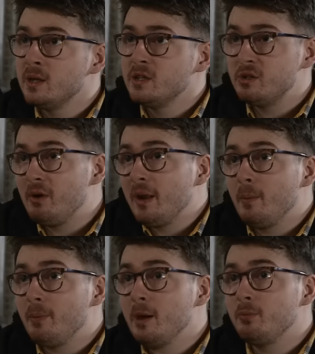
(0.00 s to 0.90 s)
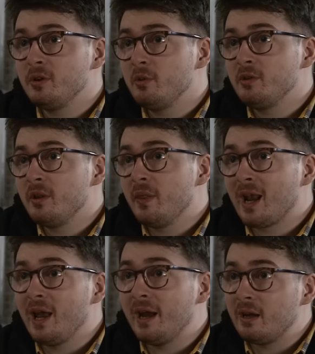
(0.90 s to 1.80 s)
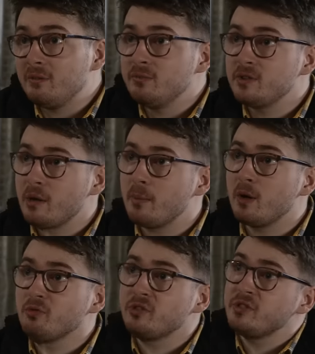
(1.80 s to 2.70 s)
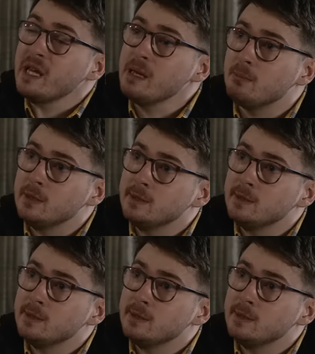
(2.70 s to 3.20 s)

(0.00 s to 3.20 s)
She read in the papers he was in the clink and sent me off to see him.